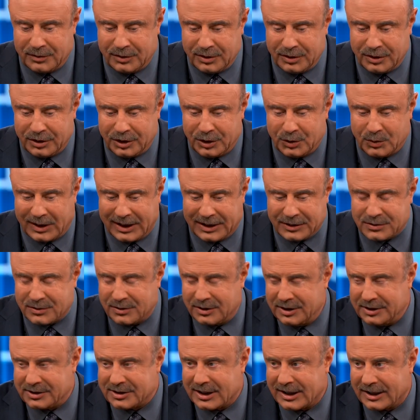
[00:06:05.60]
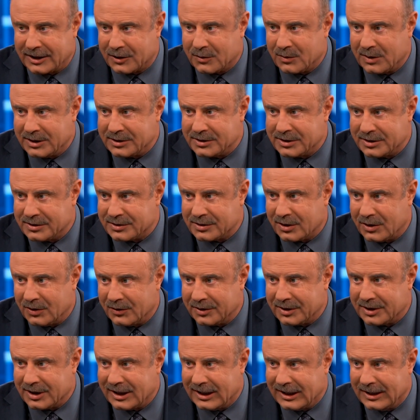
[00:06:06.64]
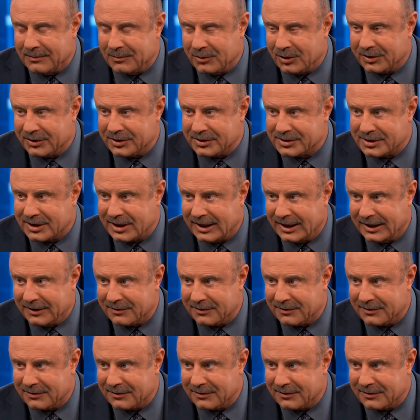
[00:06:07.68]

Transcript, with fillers: you answer these kind of questions all the time on the site,